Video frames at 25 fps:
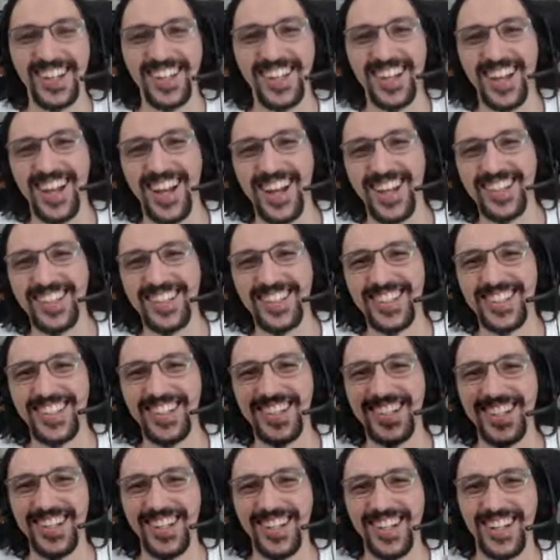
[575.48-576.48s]

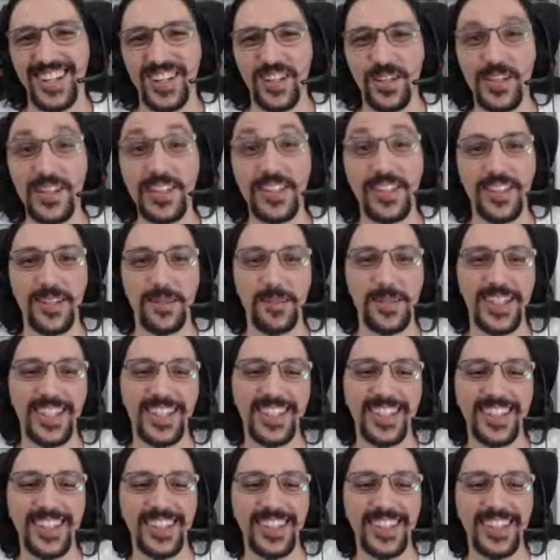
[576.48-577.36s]
that's reasonably